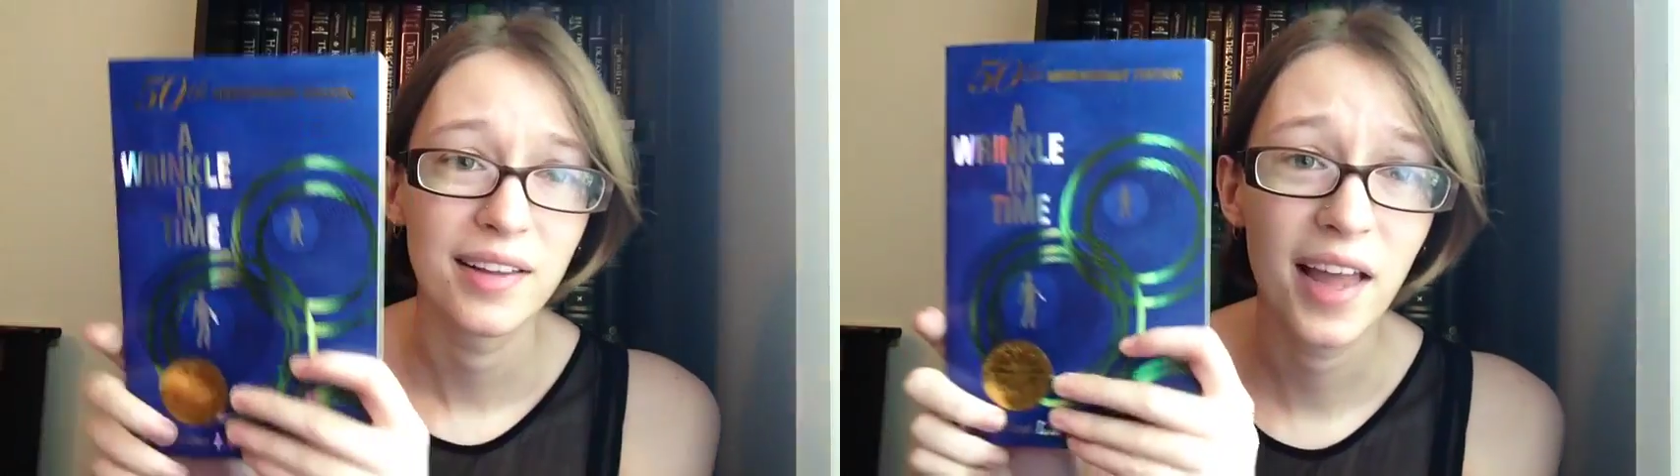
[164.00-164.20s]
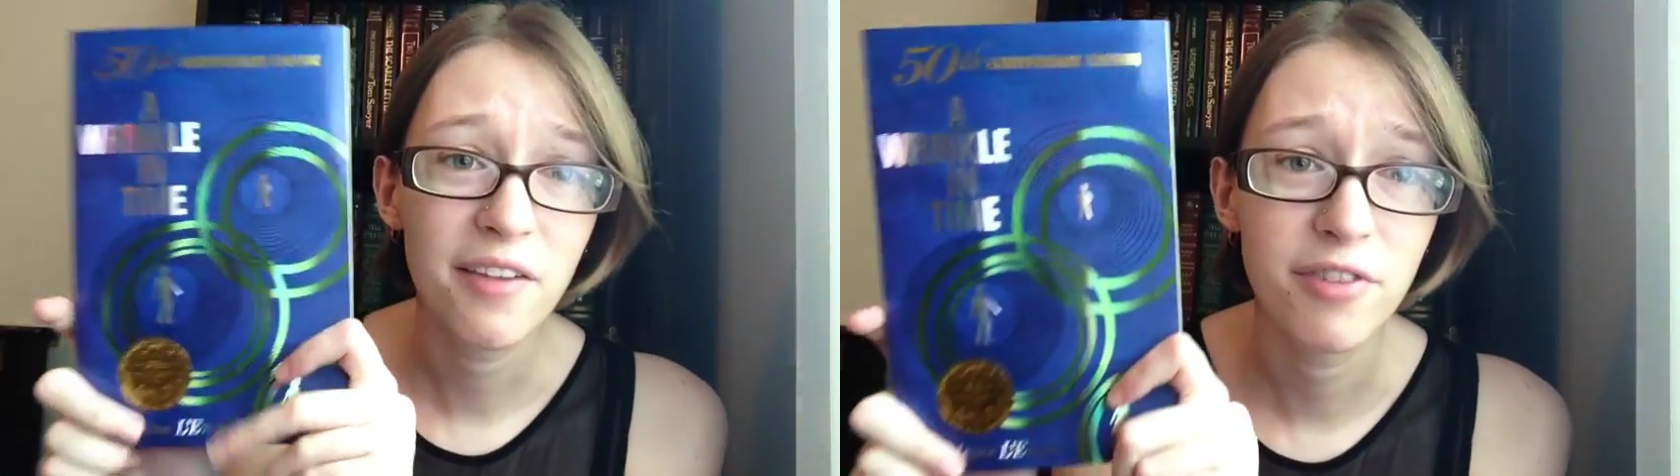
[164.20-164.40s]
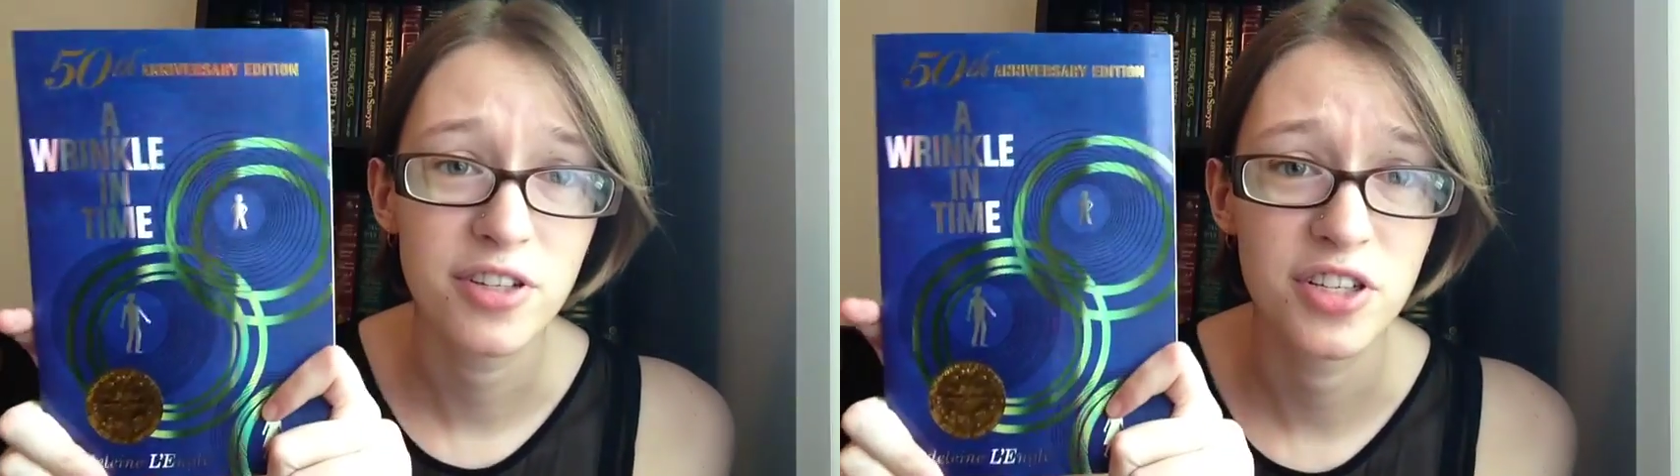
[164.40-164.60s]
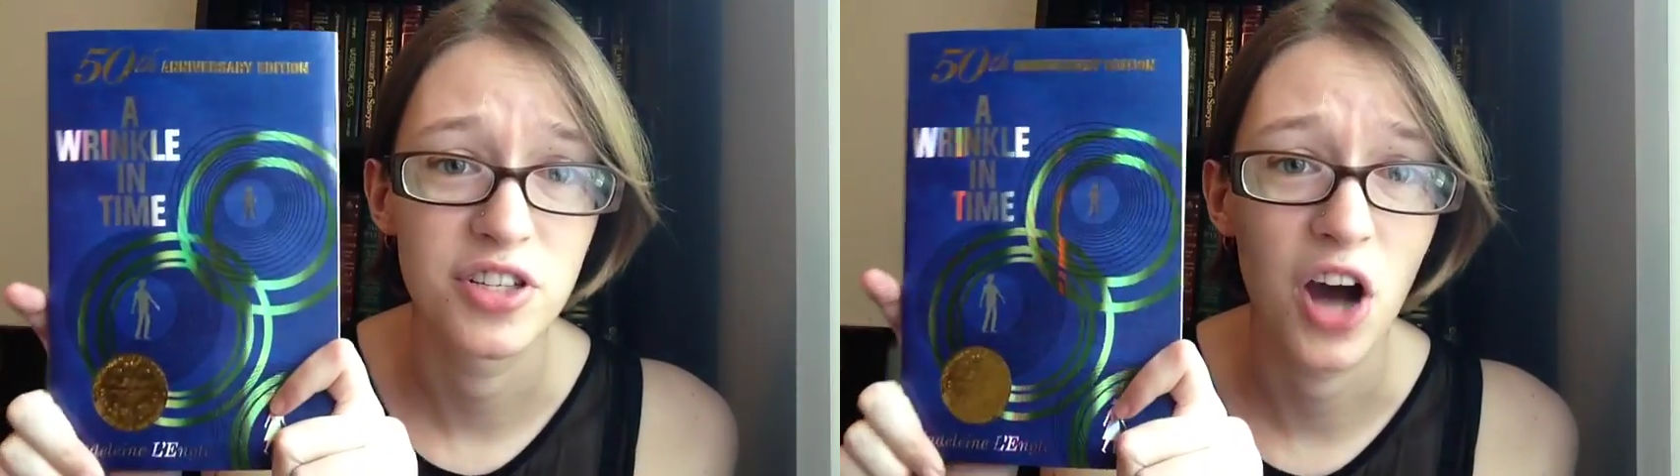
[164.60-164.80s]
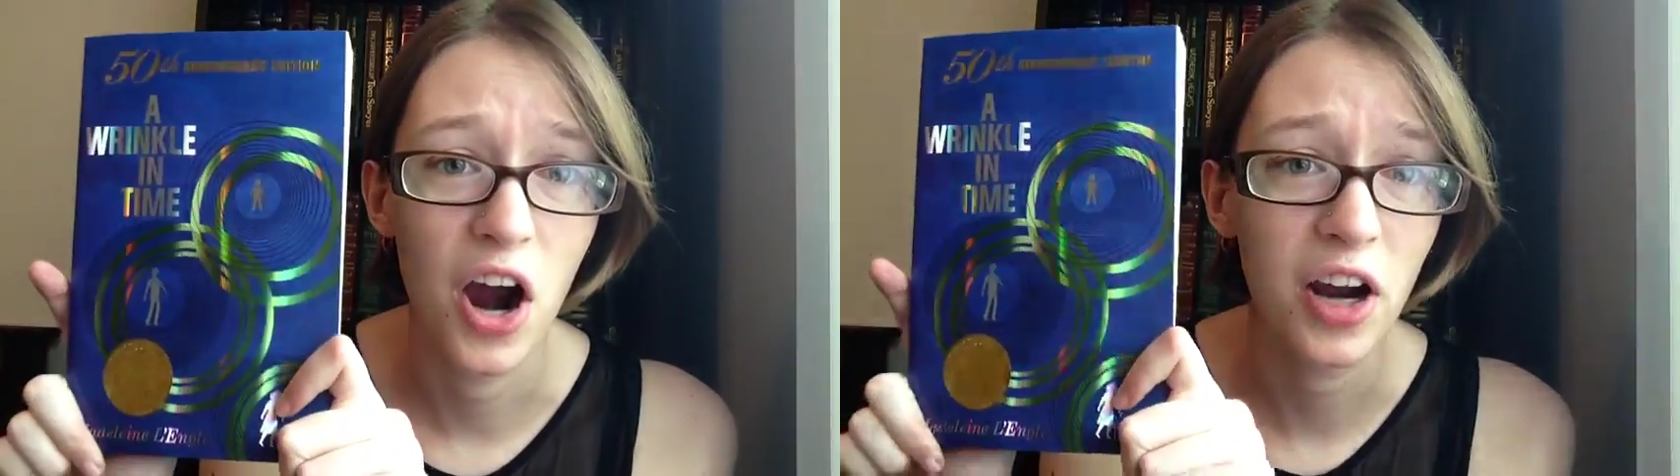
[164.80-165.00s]
and light versus
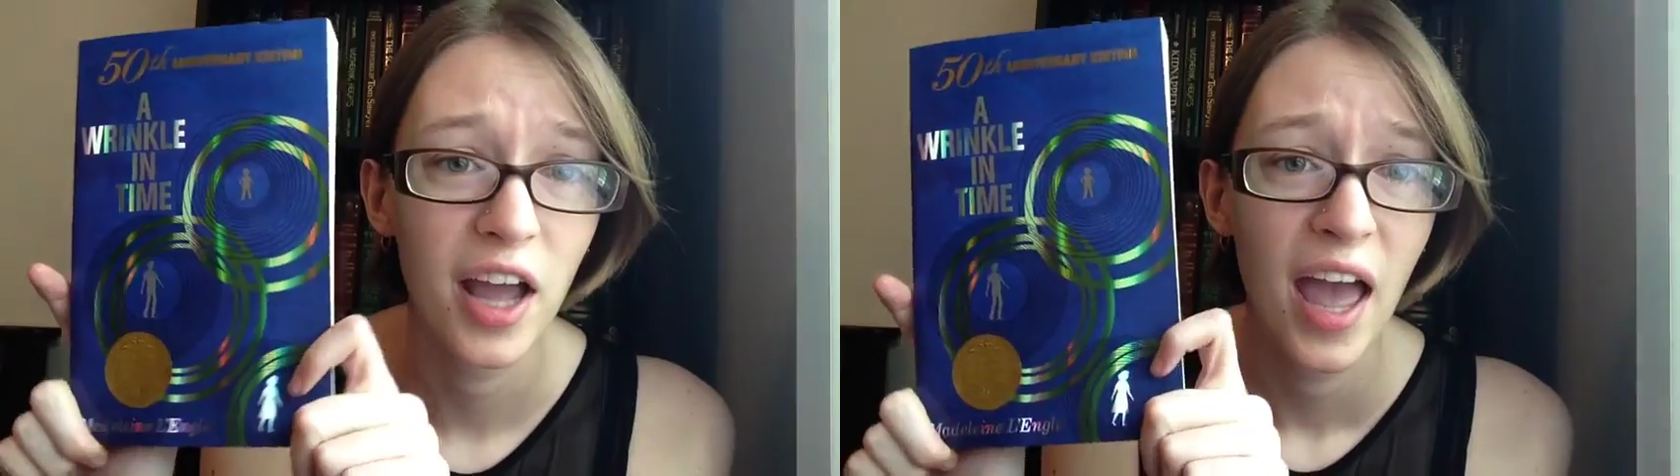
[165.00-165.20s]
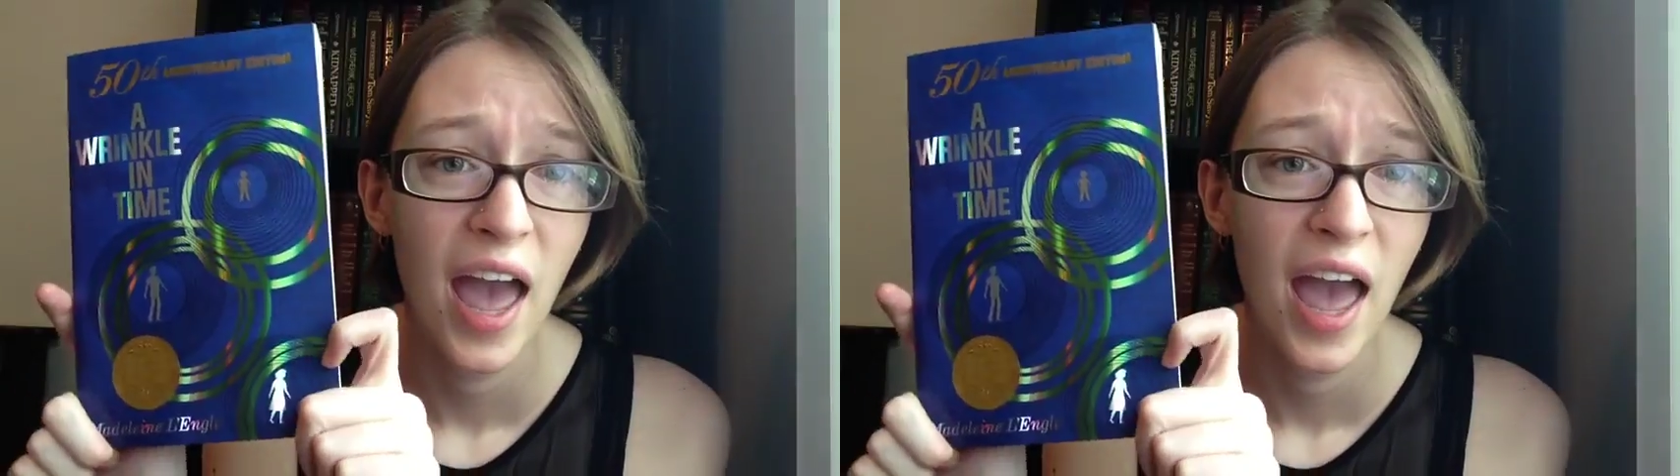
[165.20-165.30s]
dark,